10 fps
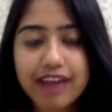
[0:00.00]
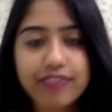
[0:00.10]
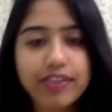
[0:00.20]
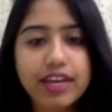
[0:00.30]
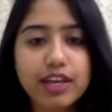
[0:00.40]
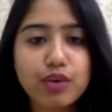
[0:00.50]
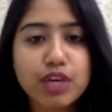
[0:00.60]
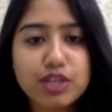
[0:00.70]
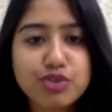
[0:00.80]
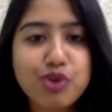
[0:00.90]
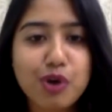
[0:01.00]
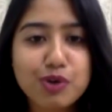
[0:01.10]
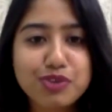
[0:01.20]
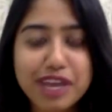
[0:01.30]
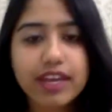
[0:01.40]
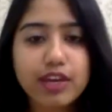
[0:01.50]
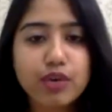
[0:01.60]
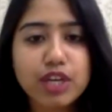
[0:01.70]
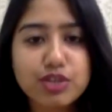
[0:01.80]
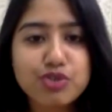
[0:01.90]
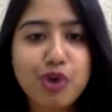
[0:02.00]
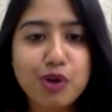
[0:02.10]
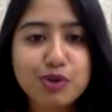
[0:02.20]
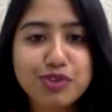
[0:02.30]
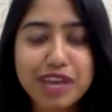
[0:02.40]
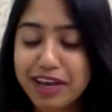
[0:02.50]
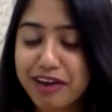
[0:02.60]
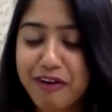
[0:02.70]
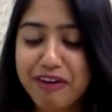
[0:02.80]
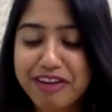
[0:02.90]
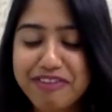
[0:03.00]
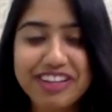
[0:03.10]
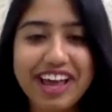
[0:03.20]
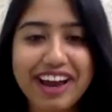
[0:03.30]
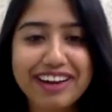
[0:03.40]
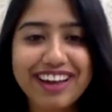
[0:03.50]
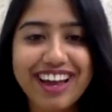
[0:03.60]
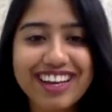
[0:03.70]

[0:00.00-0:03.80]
I think you need to talk to J.K. Rowling for that.